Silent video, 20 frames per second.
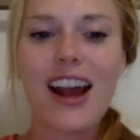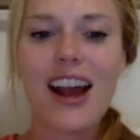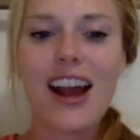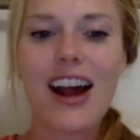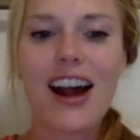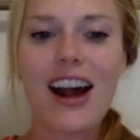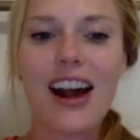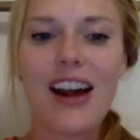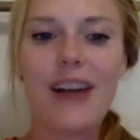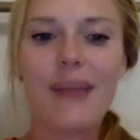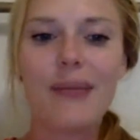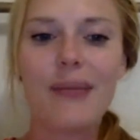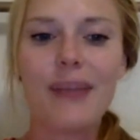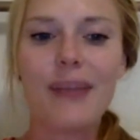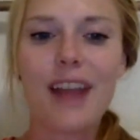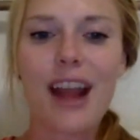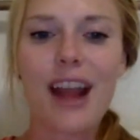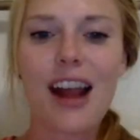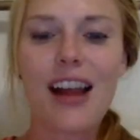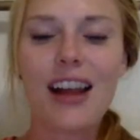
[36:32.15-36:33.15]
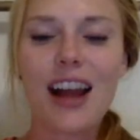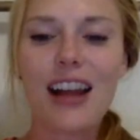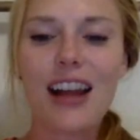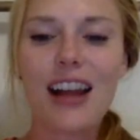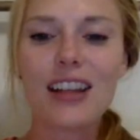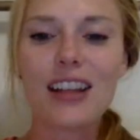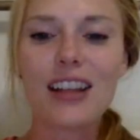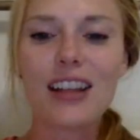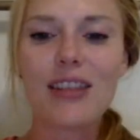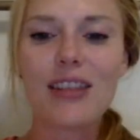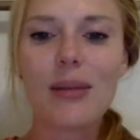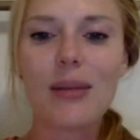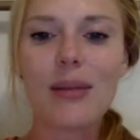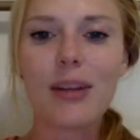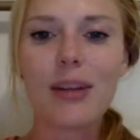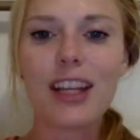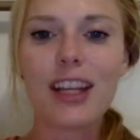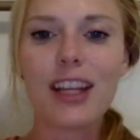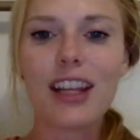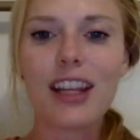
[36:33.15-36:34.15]
Um, and I just
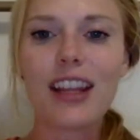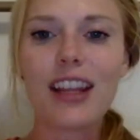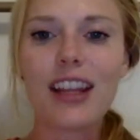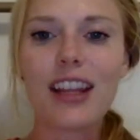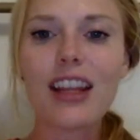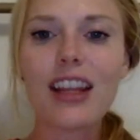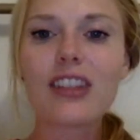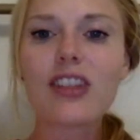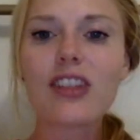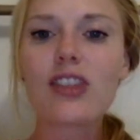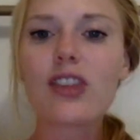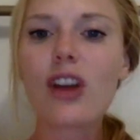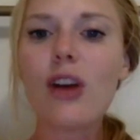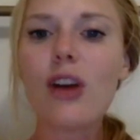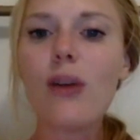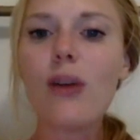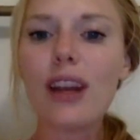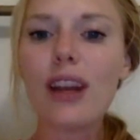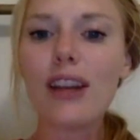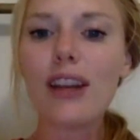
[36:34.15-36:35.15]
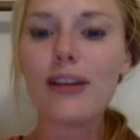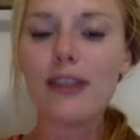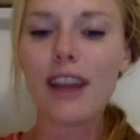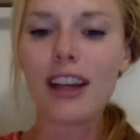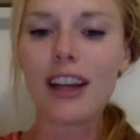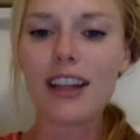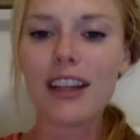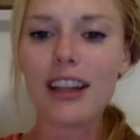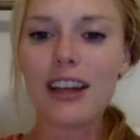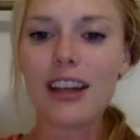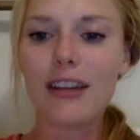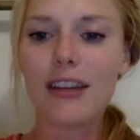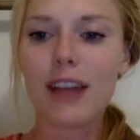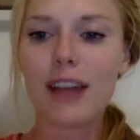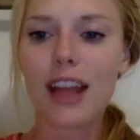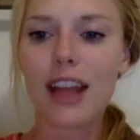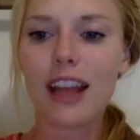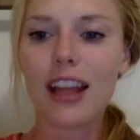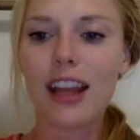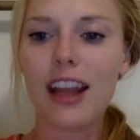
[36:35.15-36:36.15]
remember thinking like that's so ineffective. Like,